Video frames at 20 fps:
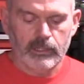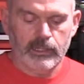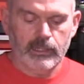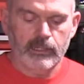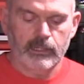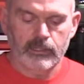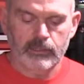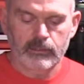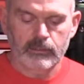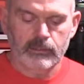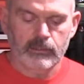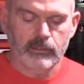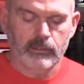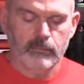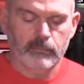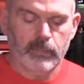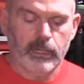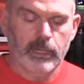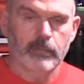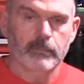and
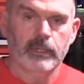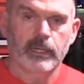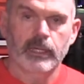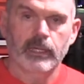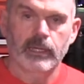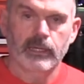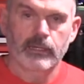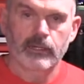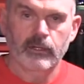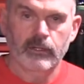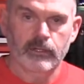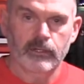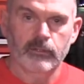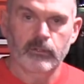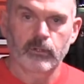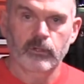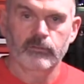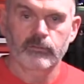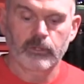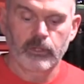bang my head on the
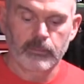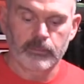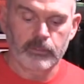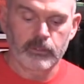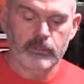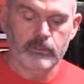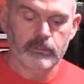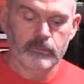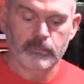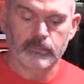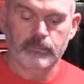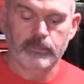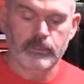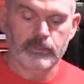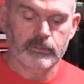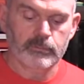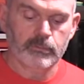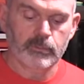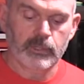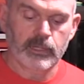door frame, and you'd
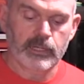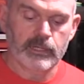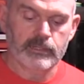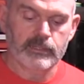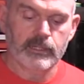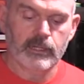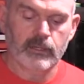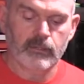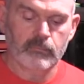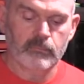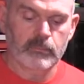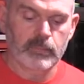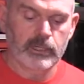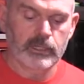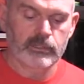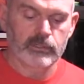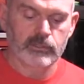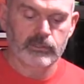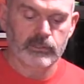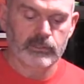be surprised how
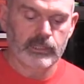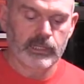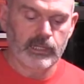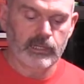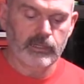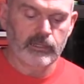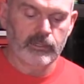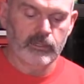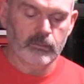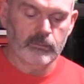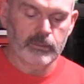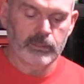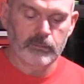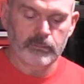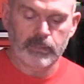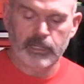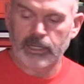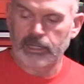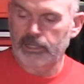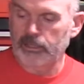much that little bit
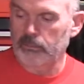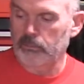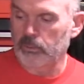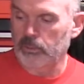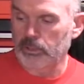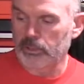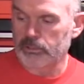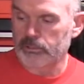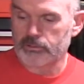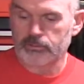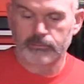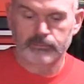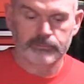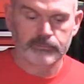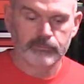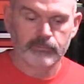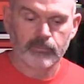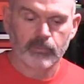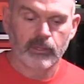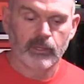of padding works.
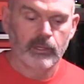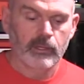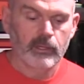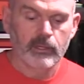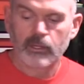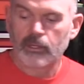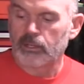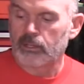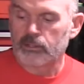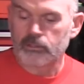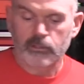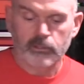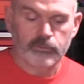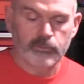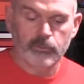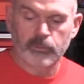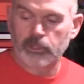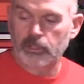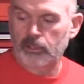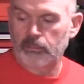So
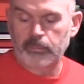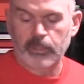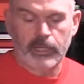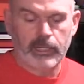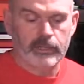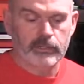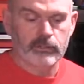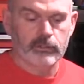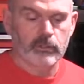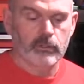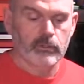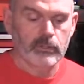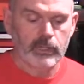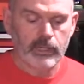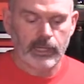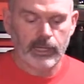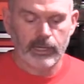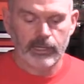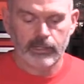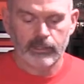if you wanted to pad your own
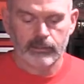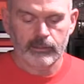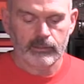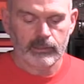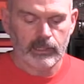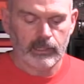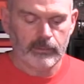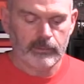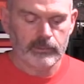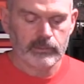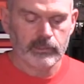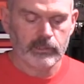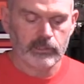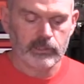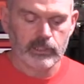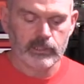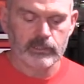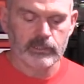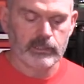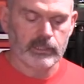hat, I would
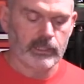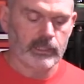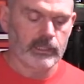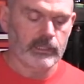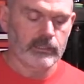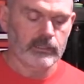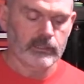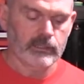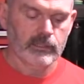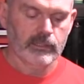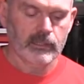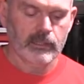suggest getting